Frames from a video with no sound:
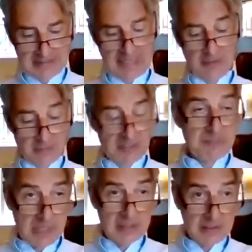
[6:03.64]
Now, you're a
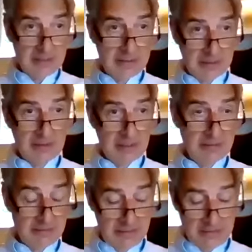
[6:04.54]
specialist in
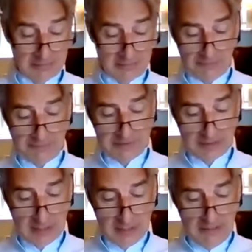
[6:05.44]
office
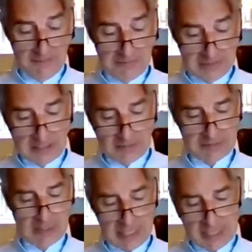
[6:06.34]
fit
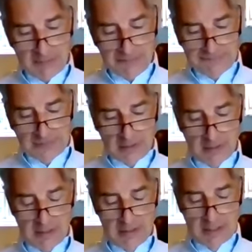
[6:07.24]
outs. How
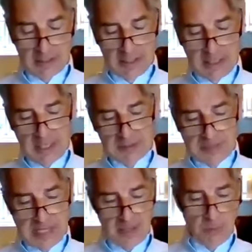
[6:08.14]
far has
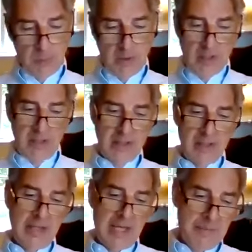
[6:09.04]
that work,
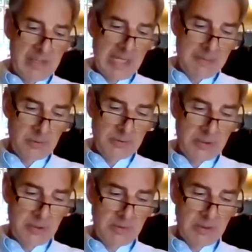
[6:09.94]
Claire, been able
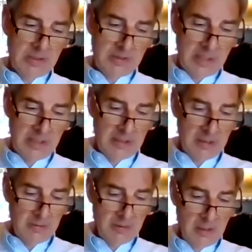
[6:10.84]
to
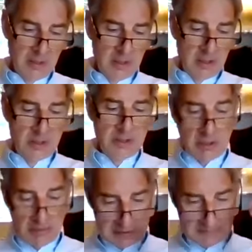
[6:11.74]
continue
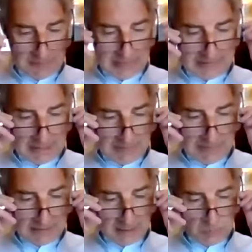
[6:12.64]
during the
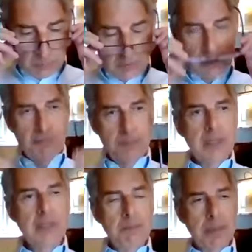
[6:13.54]
pandemic, and what have
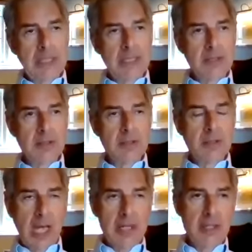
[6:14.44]
been the biggest
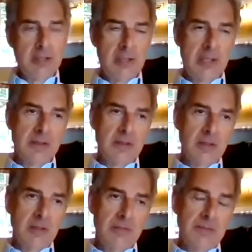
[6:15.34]
challenges that
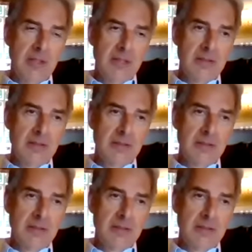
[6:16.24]
you faced?